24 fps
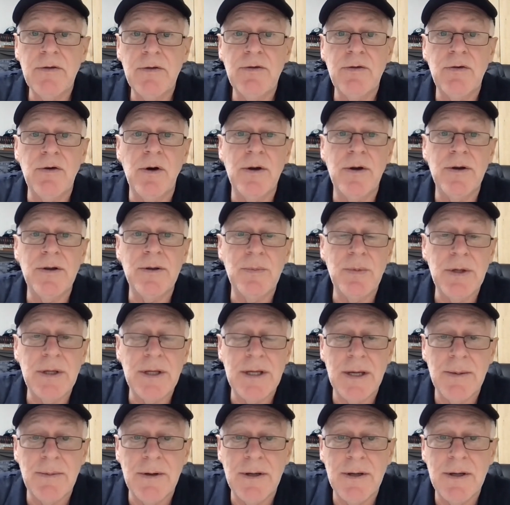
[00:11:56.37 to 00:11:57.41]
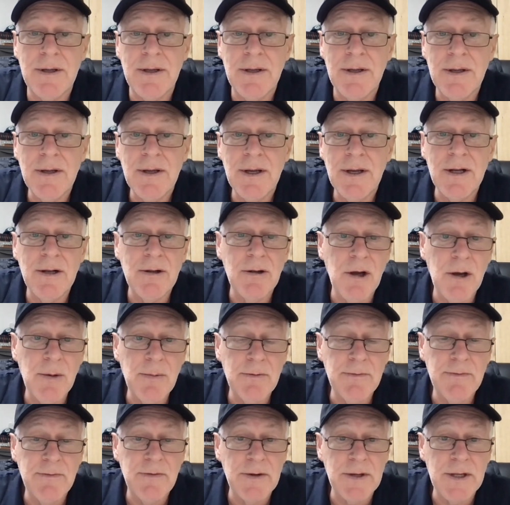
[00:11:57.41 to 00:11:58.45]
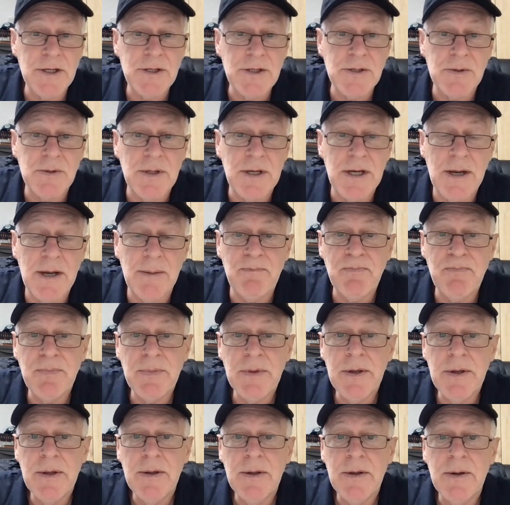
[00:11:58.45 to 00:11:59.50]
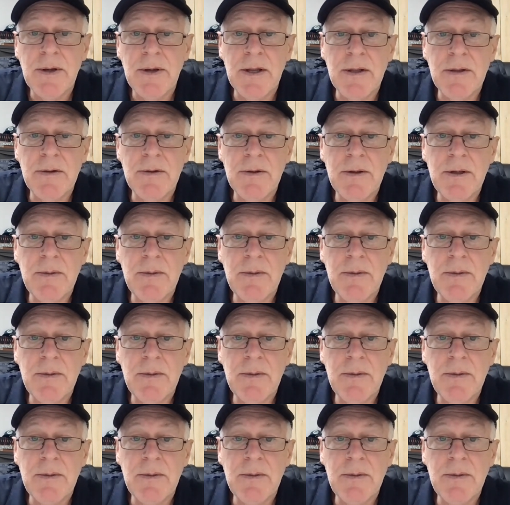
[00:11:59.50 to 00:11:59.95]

trying to become a global financial hub, and the